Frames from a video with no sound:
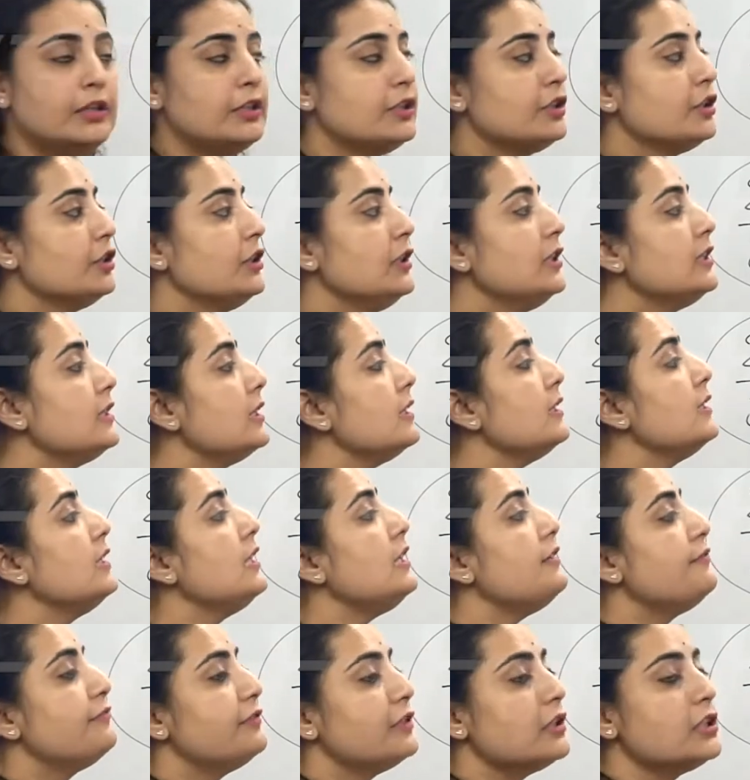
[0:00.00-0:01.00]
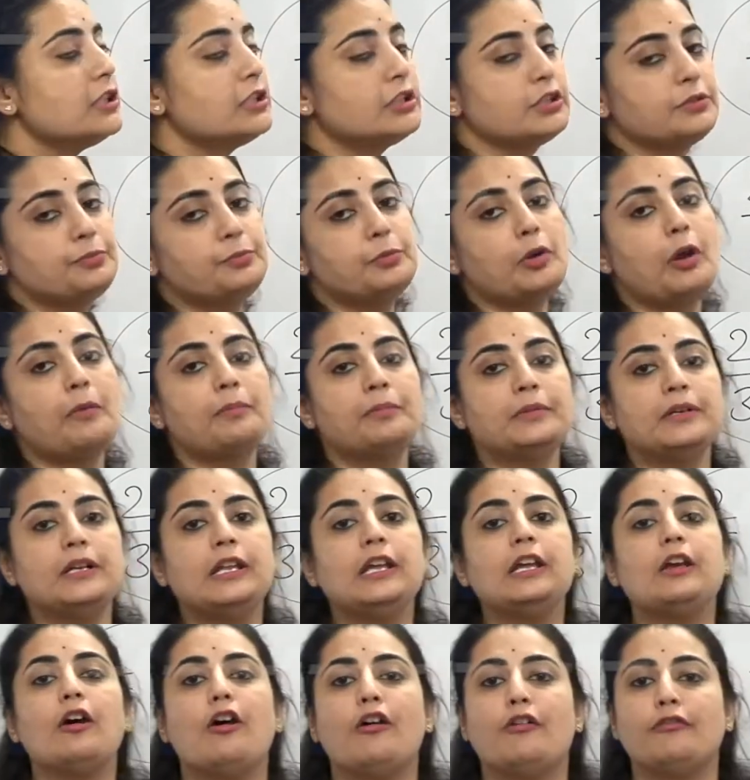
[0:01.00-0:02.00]
So this is the first
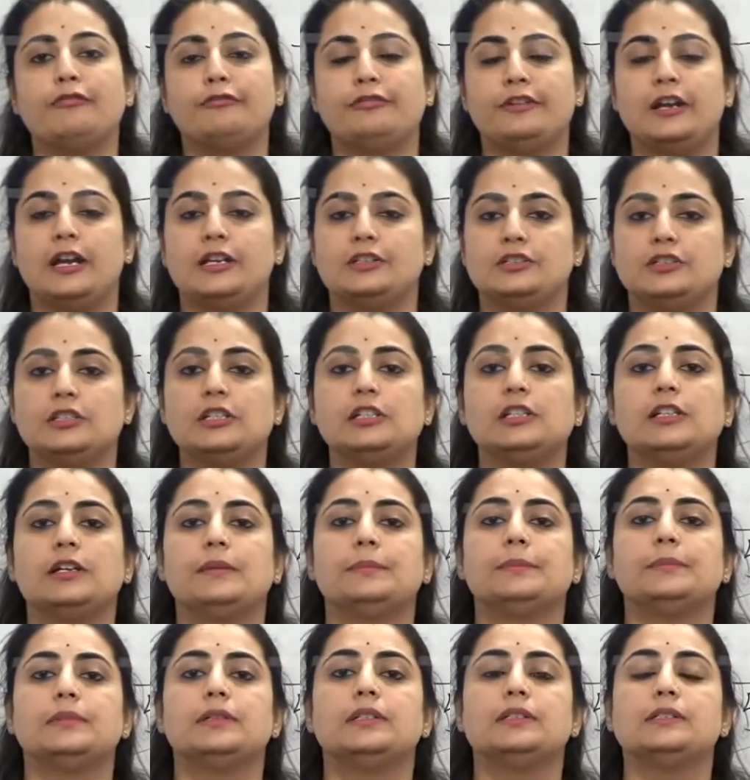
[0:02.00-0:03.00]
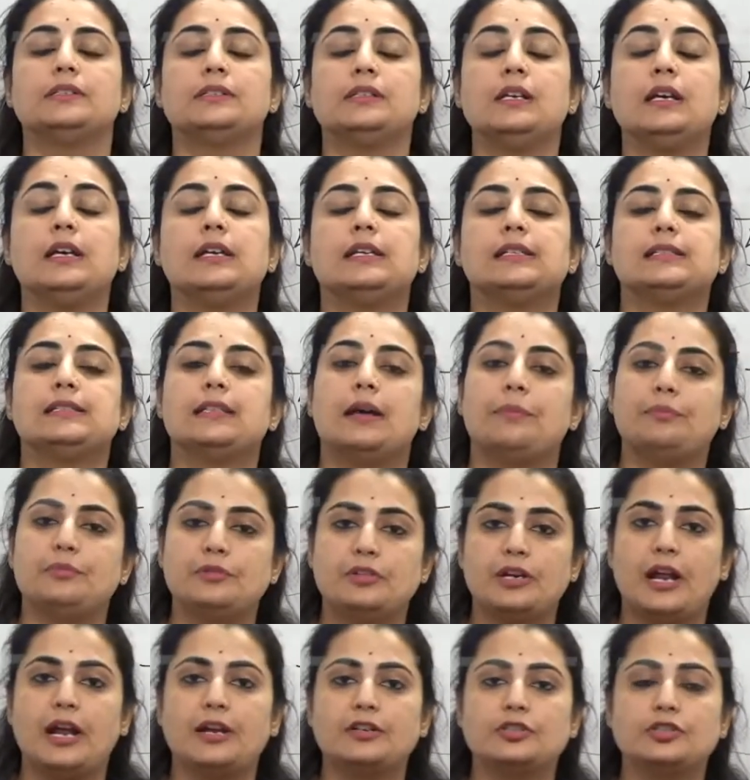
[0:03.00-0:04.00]
property of rational numbers
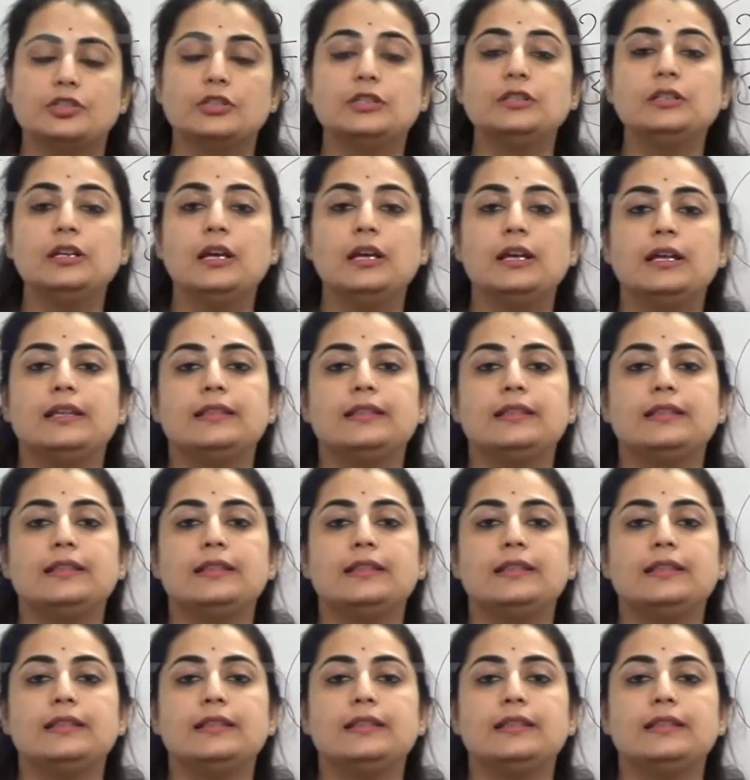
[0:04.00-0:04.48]
subtraction,